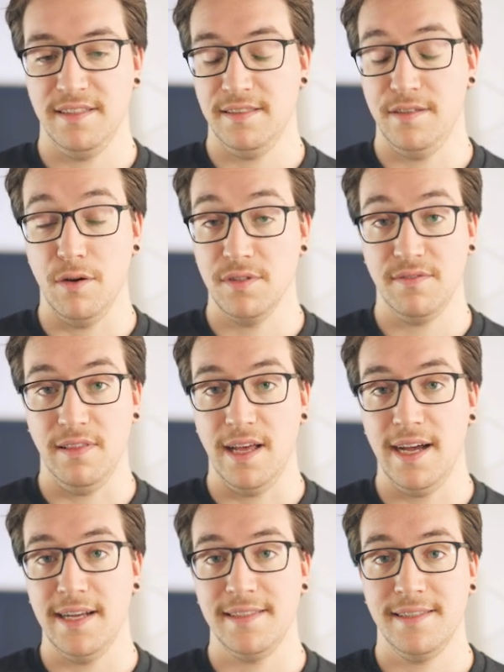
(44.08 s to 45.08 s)
those
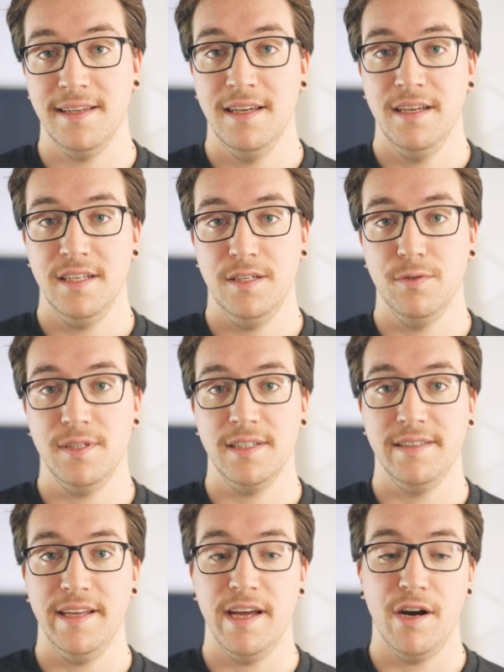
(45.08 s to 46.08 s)
flights
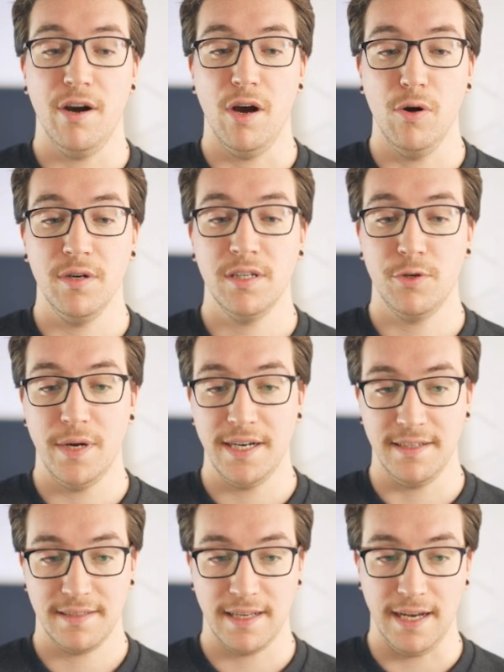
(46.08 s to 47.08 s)
using their own
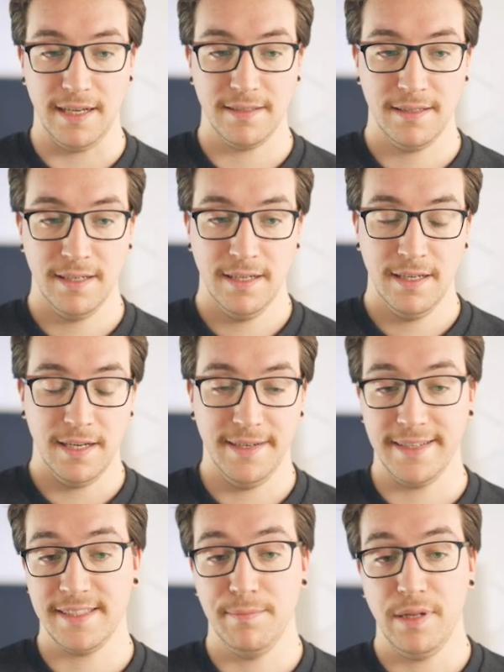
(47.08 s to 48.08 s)
credit card. An
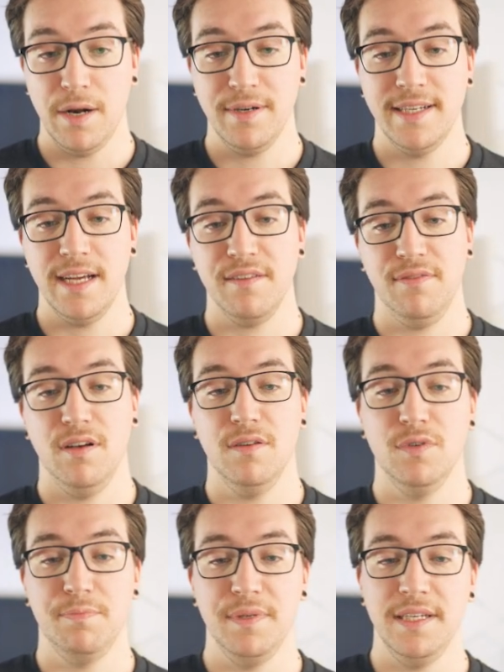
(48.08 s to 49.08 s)
exemplary data flow
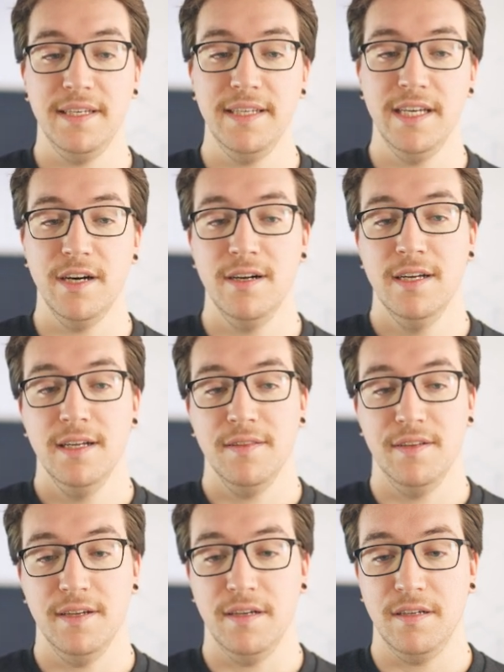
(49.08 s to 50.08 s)
would be here
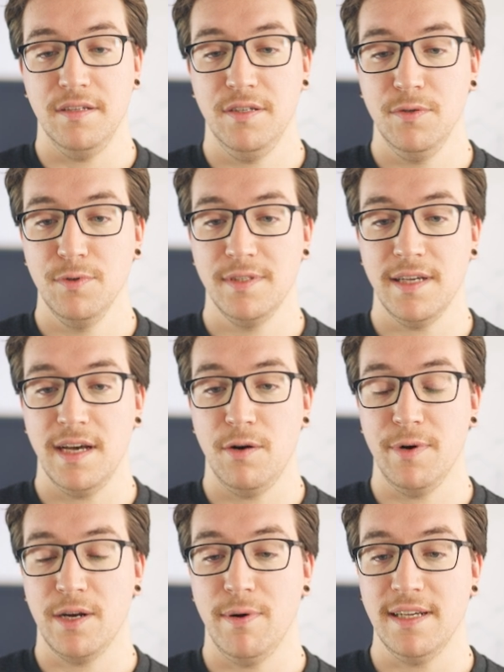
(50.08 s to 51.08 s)
the user
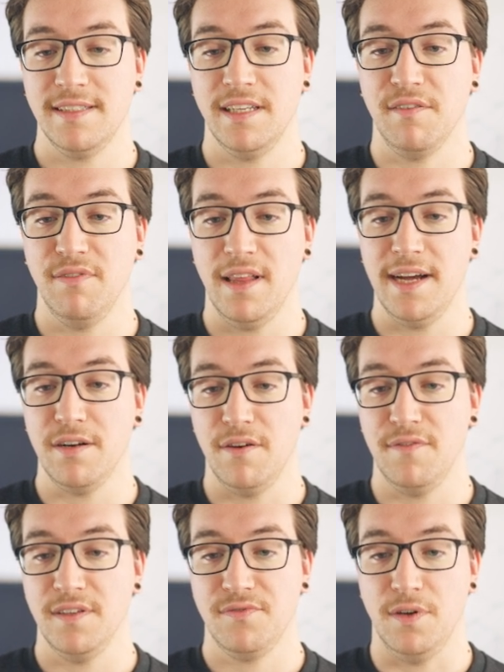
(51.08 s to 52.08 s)
requesting flight
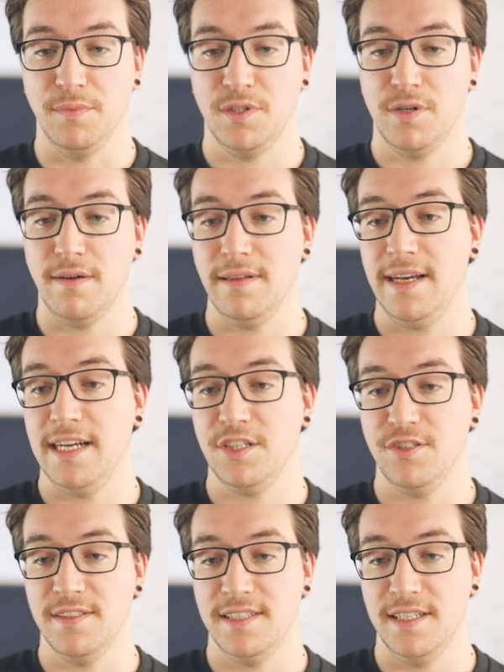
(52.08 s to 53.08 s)
offers from the travel
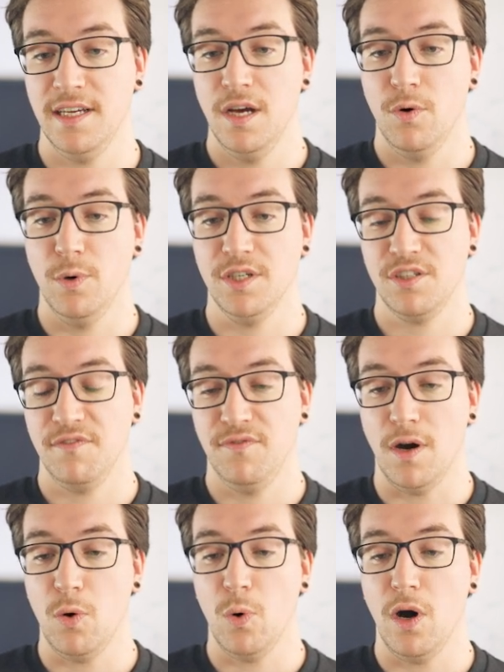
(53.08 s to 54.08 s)
agency, which
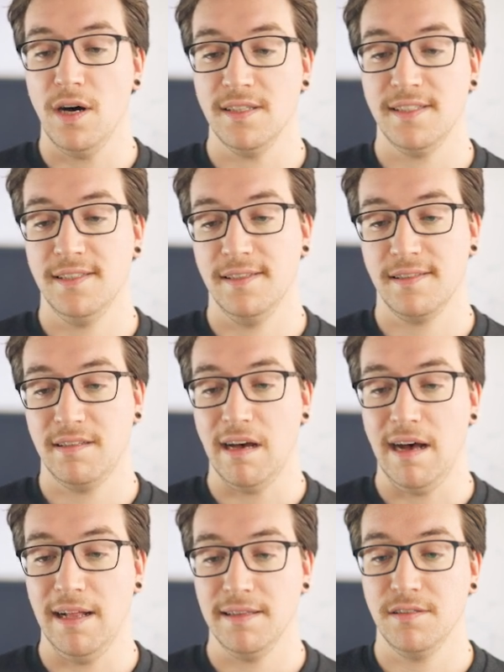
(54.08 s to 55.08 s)
forwards this
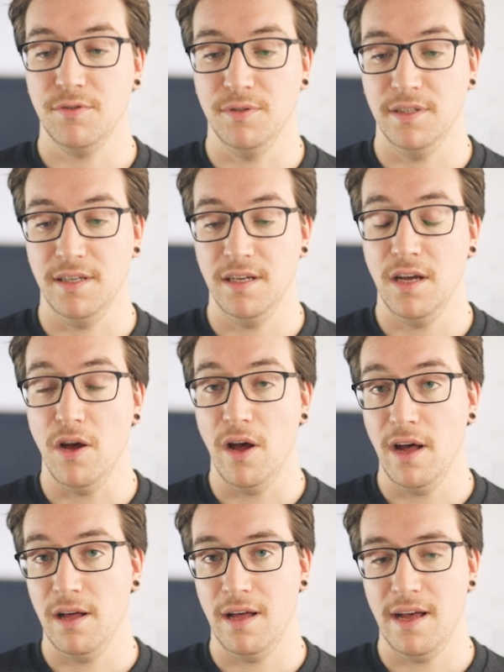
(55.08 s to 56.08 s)
call to the
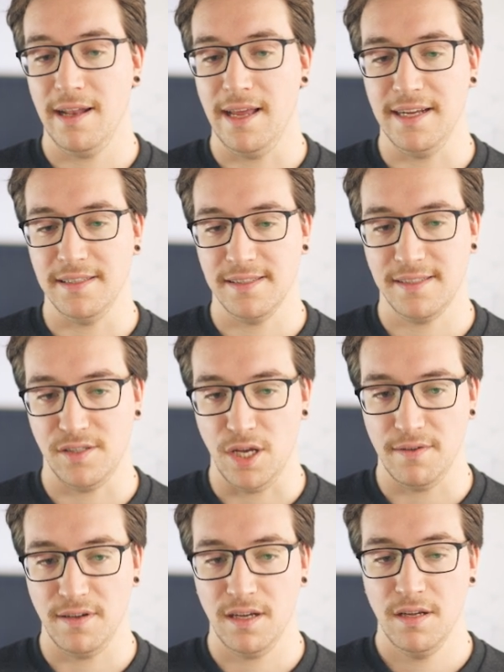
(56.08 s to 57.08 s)
airline
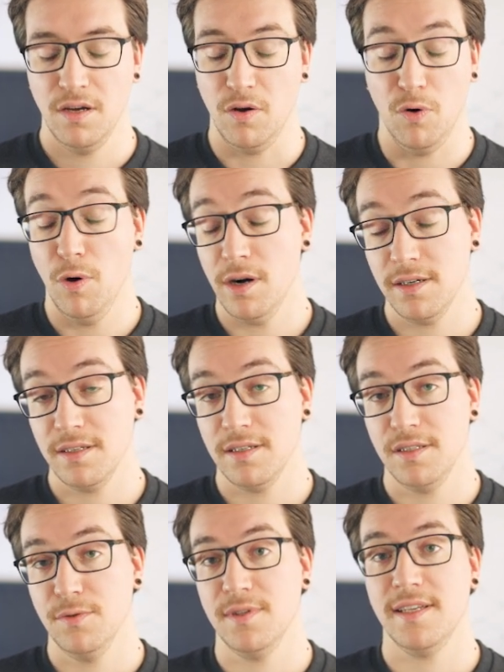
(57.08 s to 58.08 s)
server, or the
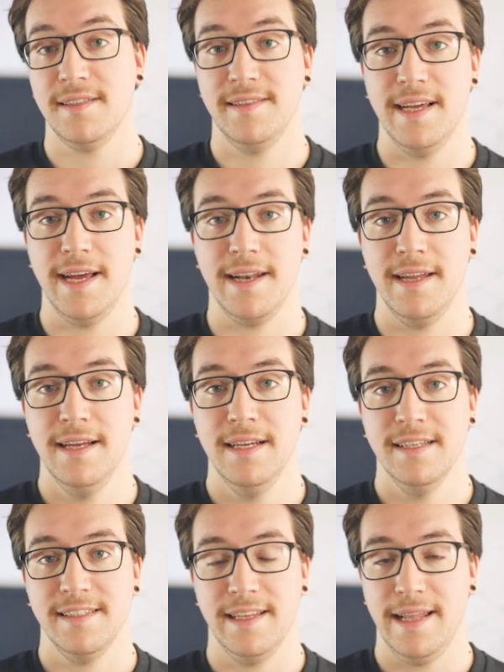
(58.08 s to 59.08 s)
users then
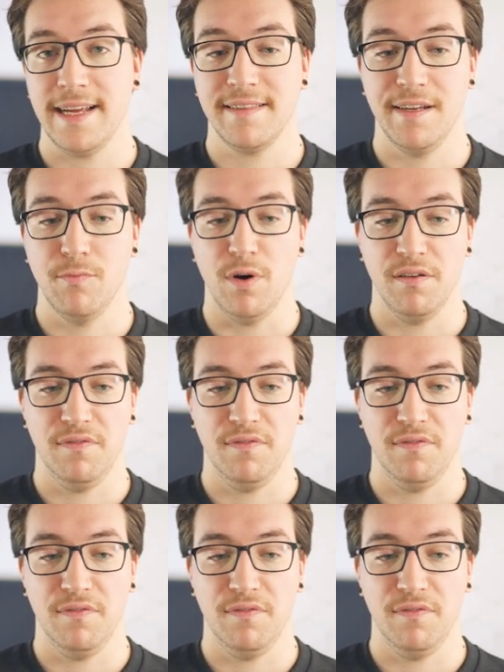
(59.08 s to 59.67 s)
selecting one